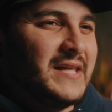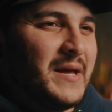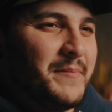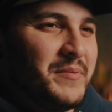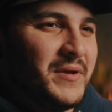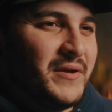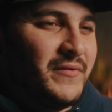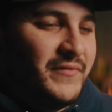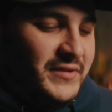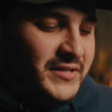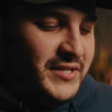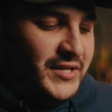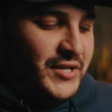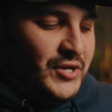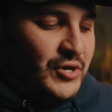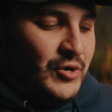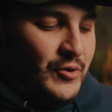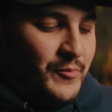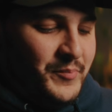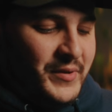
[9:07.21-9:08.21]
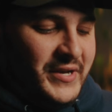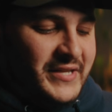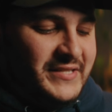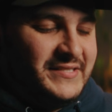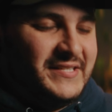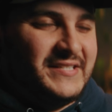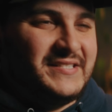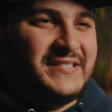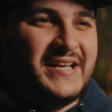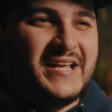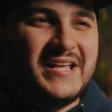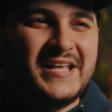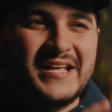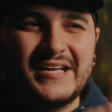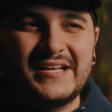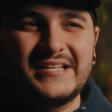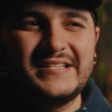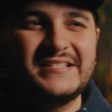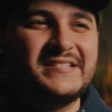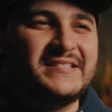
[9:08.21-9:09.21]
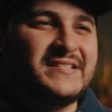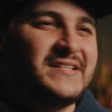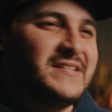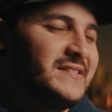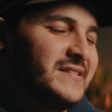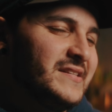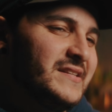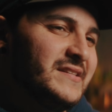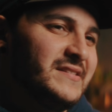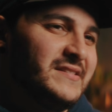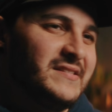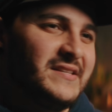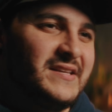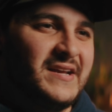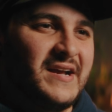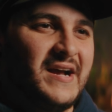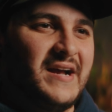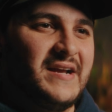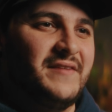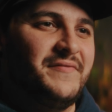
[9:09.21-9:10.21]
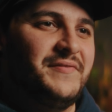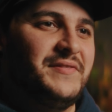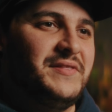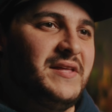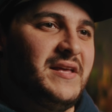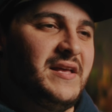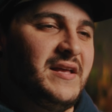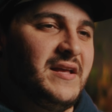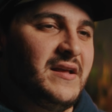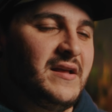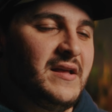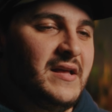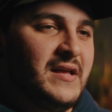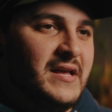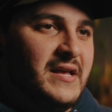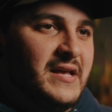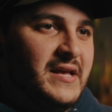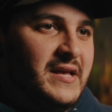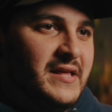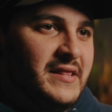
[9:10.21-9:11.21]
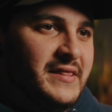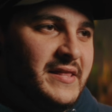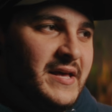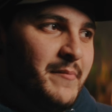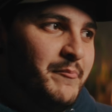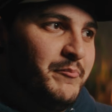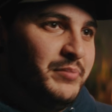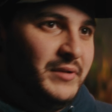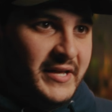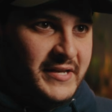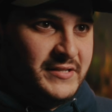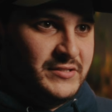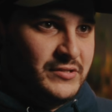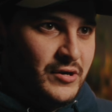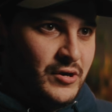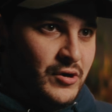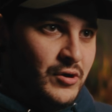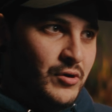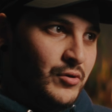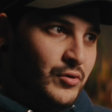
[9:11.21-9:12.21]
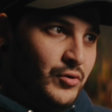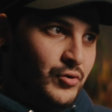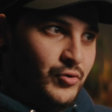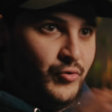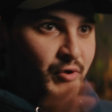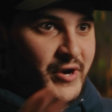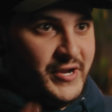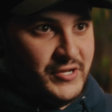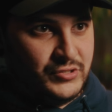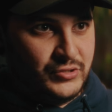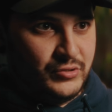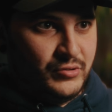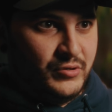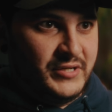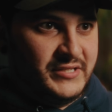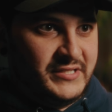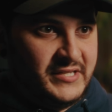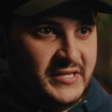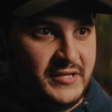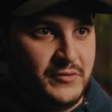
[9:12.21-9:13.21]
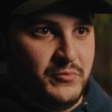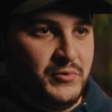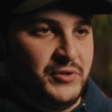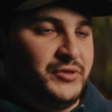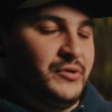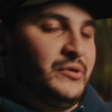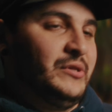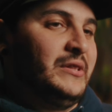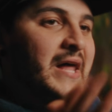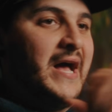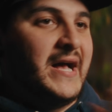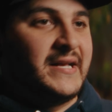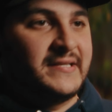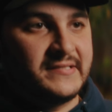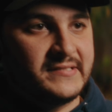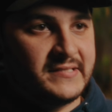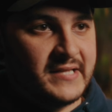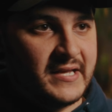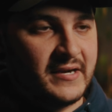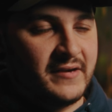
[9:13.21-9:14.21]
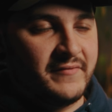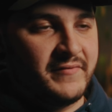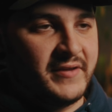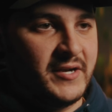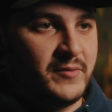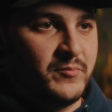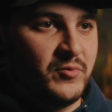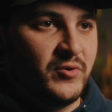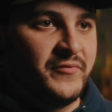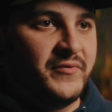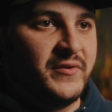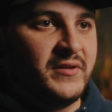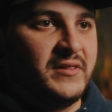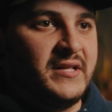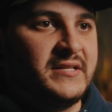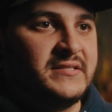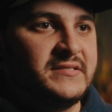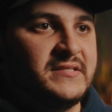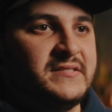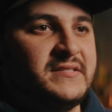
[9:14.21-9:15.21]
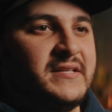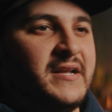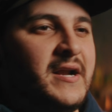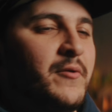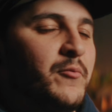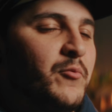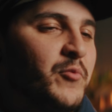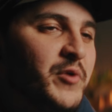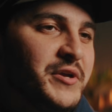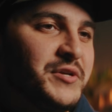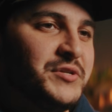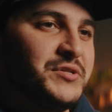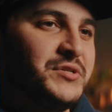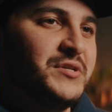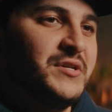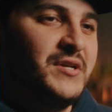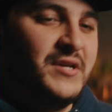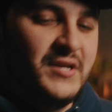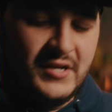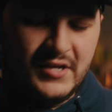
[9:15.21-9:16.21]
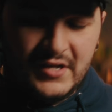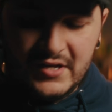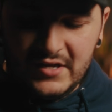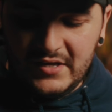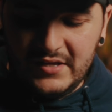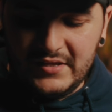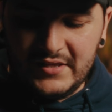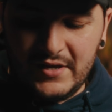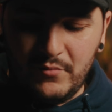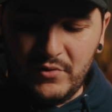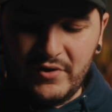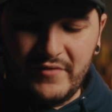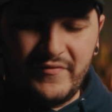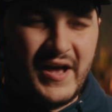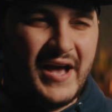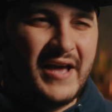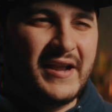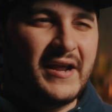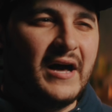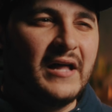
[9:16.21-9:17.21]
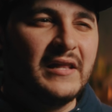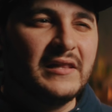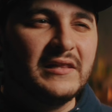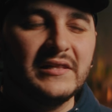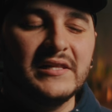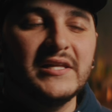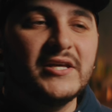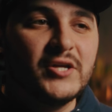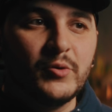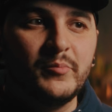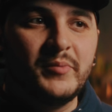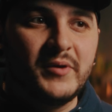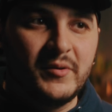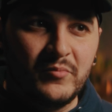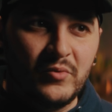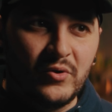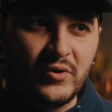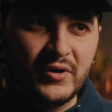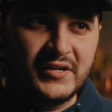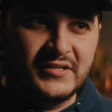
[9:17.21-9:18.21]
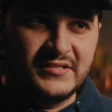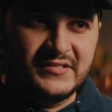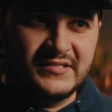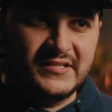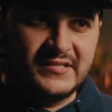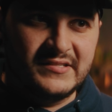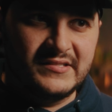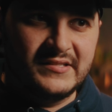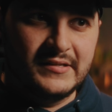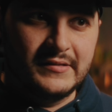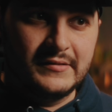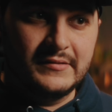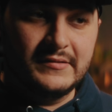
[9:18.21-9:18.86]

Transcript: that big of a deal, but it's this inconsistency kind of thing that Blazer Greatjoy did with their last set of anamorphic lenses that I wish they would have had a little bit more consistent.